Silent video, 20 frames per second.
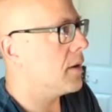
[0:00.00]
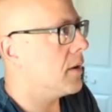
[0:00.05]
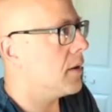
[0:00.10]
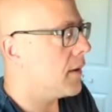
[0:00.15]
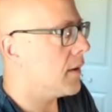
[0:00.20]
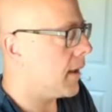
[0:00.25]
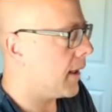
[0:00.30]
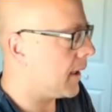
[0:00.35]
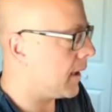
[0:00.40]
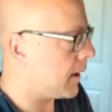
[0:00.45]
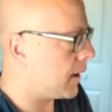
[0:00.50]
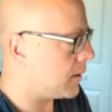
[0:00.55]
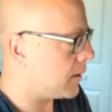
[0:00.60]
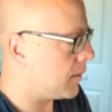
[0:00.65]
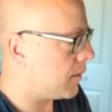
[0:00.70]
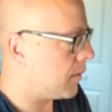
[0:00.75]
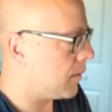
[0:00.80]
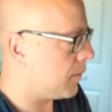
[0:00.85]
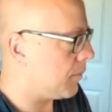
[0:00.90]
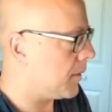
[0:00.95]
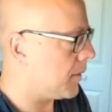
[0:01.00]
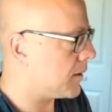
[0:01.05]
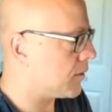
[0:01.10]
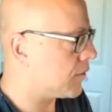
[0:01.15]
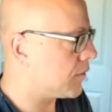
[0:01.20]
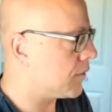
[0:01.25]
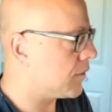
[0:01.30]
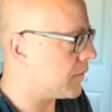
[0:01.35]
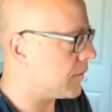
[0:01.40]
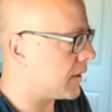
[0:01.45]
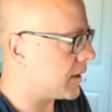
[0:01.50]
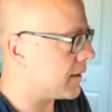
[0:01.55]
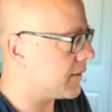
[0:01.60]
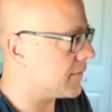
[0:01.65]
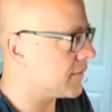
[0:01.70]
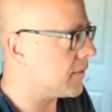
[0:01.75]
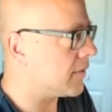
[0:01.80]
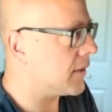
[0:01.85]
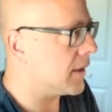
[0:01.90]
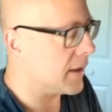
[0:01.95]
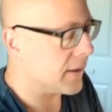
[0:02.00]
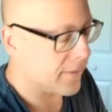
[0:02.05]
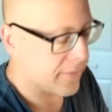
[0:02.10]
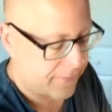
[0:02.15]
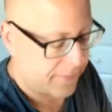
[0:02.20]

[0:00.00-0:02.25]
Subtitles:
and make sure that it's lit.